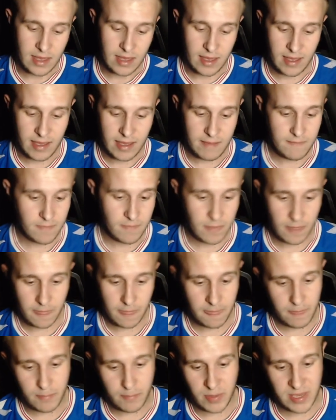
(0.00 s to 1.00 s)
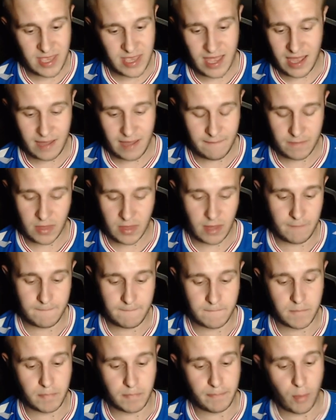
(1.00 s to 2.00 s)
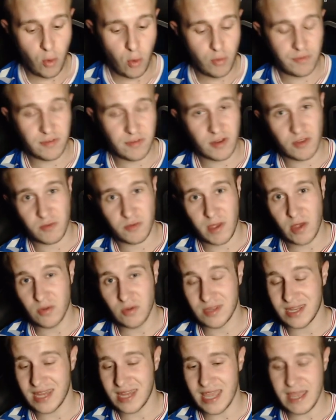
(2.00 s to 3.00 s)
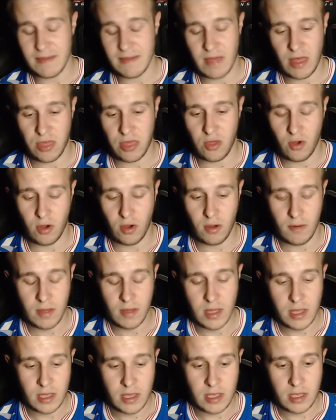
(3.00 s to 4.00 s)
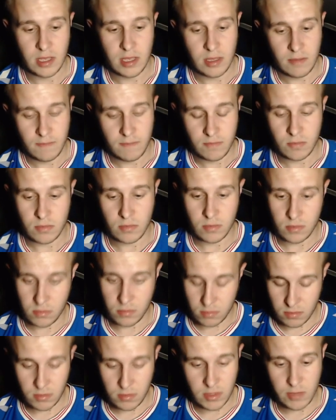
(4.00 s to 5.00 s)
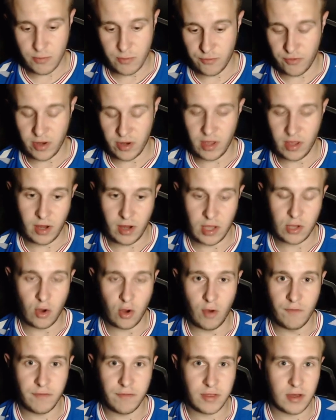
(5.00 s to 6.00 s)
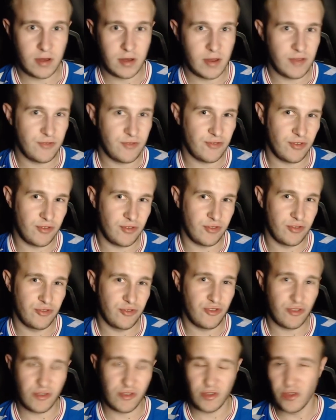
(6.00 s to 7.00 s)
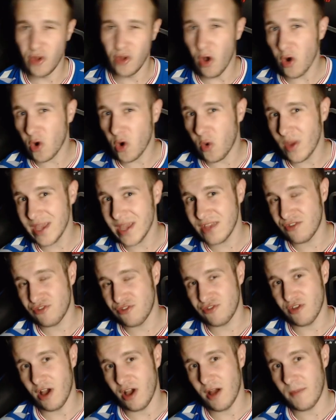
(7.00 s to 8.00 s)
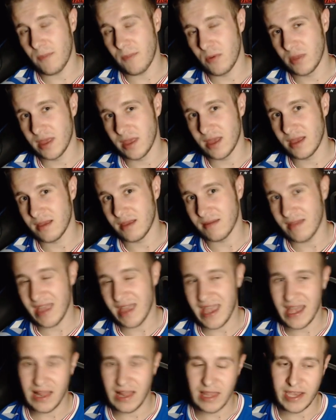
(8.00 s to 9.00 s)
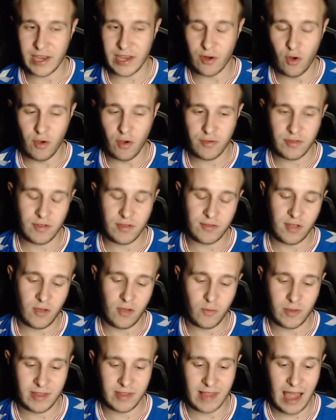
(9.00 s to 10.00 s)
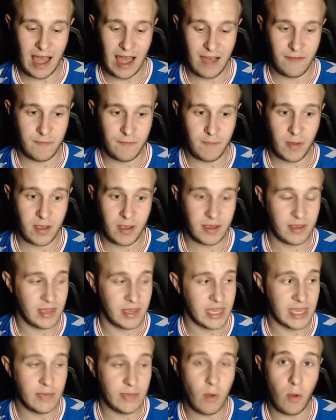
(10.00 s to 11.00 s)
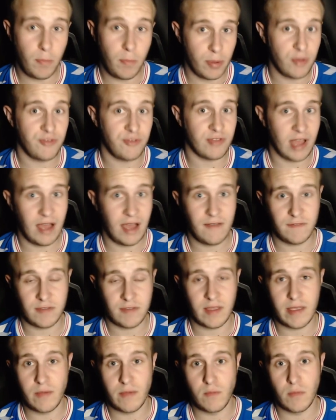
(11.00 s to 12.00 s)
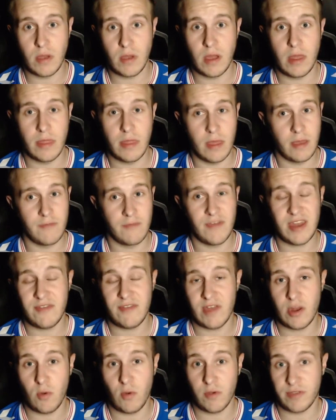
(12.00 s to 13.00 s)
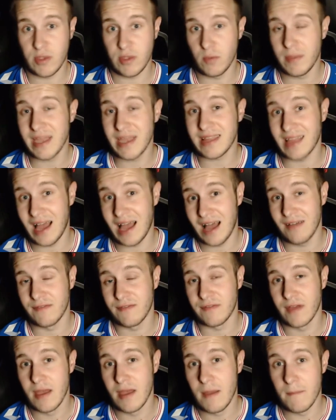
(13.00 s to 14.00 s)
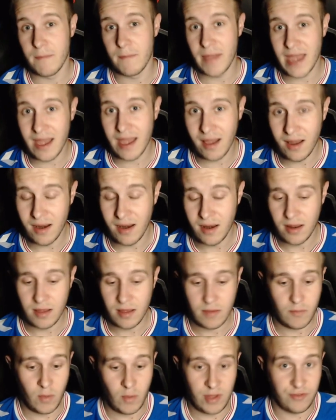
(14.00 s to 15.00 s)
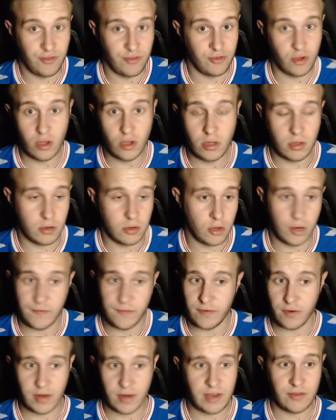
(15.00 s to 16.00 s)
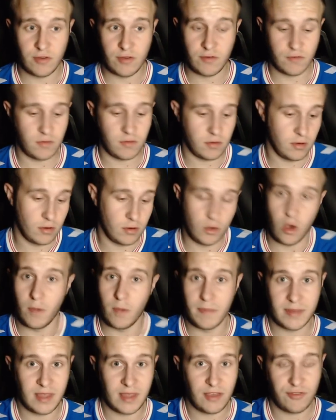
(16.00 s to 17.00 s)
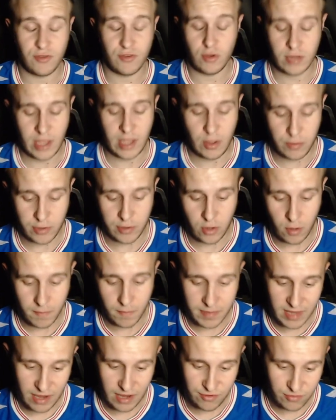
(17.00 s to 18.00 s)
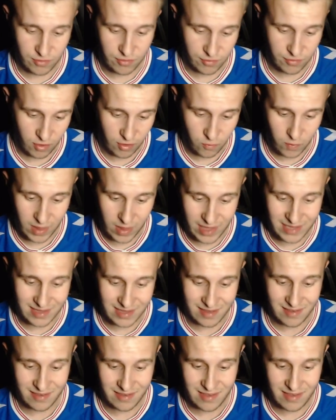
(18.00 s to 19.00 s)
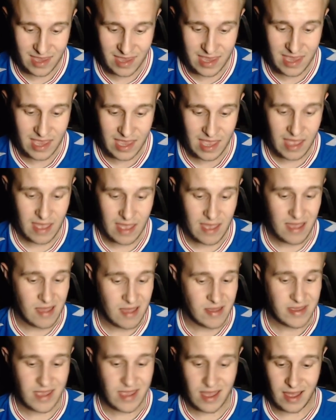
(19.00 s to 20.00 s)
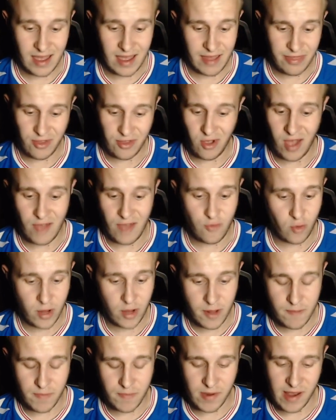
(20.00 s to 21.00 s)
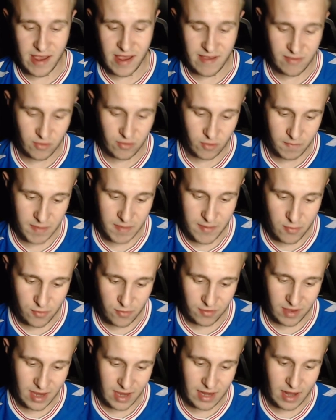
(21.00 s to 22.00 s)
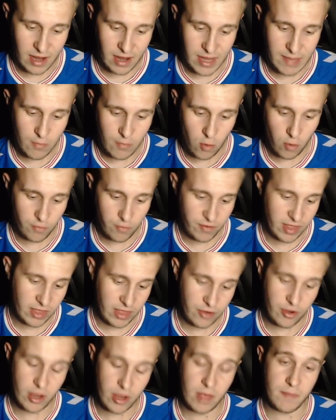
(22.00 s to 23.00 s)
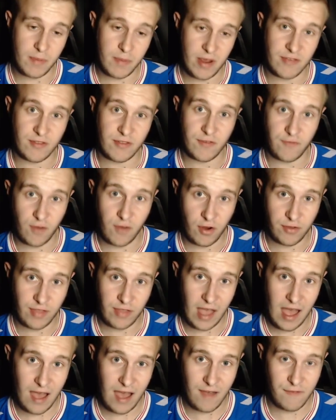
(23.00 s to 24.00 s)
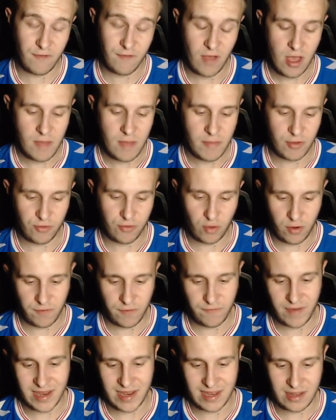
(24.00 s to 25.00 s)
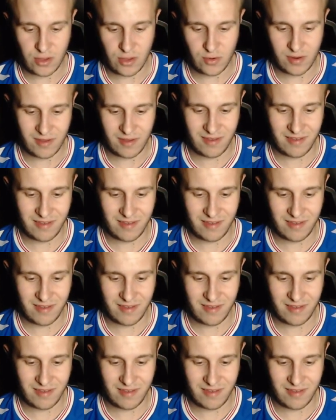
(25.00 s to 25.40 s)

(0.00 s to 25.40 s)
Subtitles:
But yeah, the Polster as well today, I thought he was really, really confident. It's just not quite as sharp with the early crossing and stuff with Tav, but he will push Tav to, at the very, very worst, he'll make Tav better. Which is good for Rangers, good competition, good healthy competition, and stuff we like to see. Yeah, I thought everyone impressed. There were people saying Aribo really, really impressed the first half, but sort of faded out in the